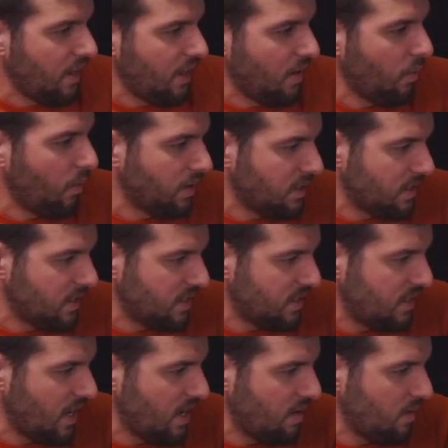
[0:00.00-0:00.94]
they want to
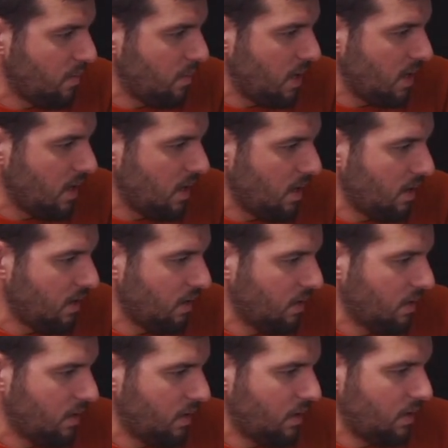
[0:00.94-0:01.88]
send me
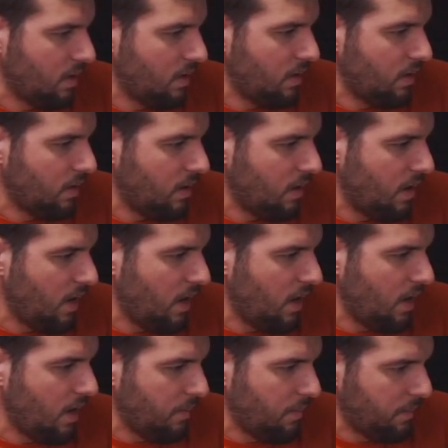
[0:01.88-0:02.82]

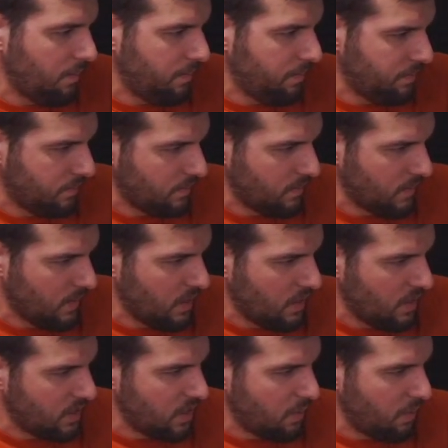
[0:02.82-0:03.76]

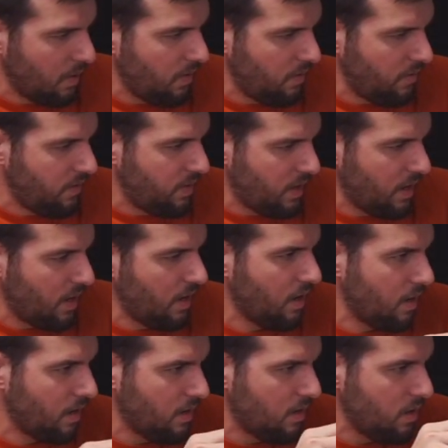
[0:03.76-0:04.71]
some of
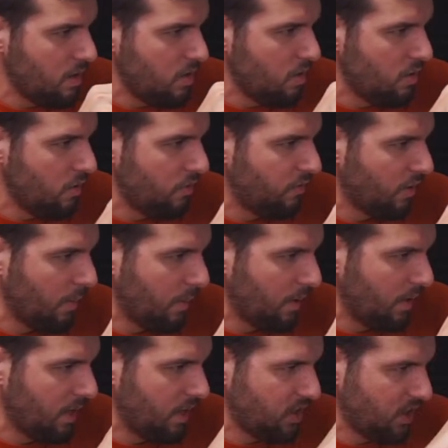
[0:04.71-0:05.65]
their new
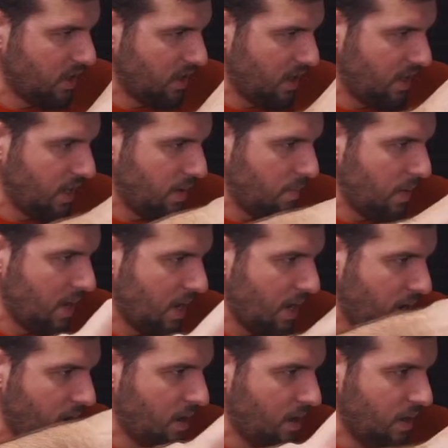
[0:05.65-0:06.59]
formulation that they
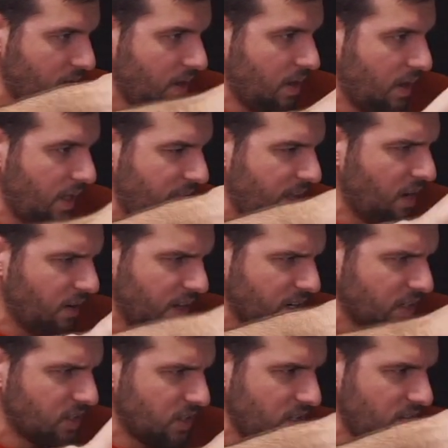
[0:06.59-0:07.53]
made. And they don't
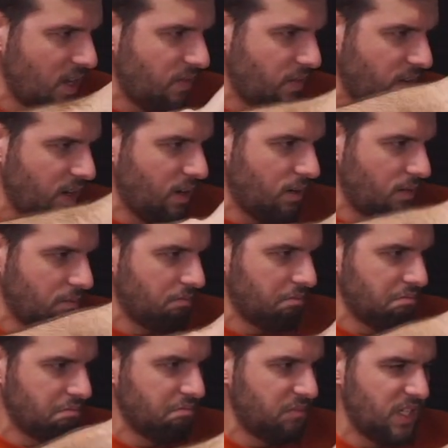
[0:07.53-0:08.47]
actually even
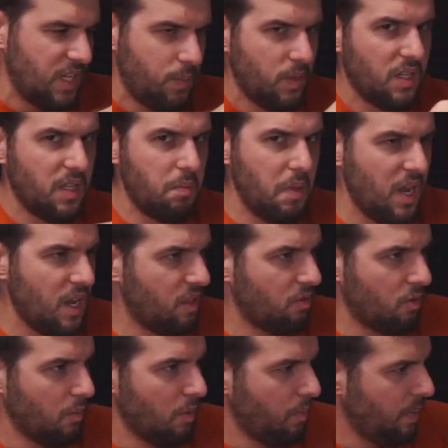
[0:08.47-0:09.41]
typically make
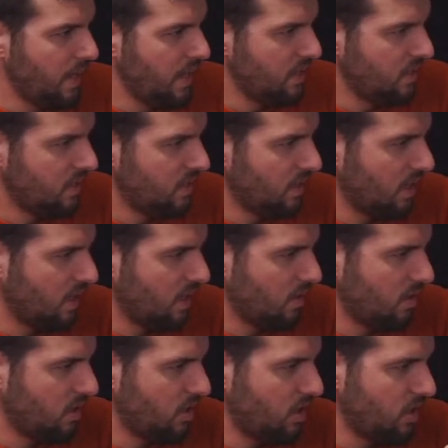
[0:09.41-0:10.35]
thermal paste. Like,
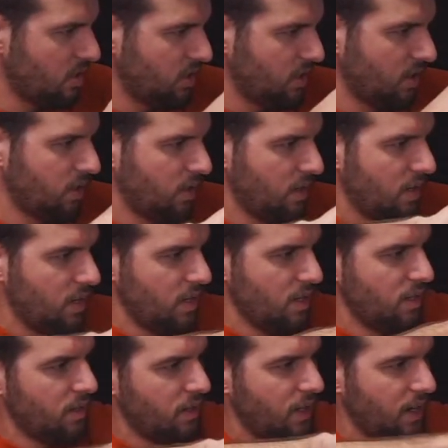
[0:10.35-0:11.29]
it's just
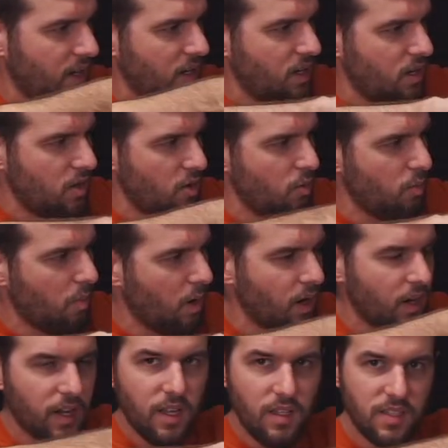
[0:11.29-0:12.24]
like a new
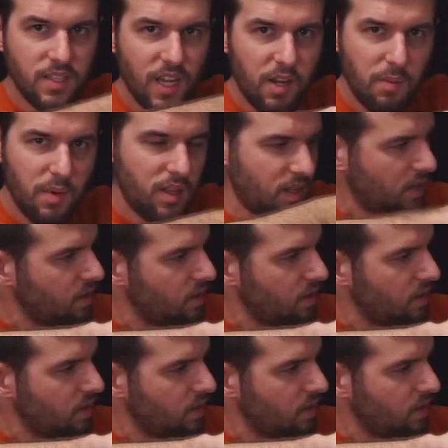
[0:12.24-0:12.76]
market segment that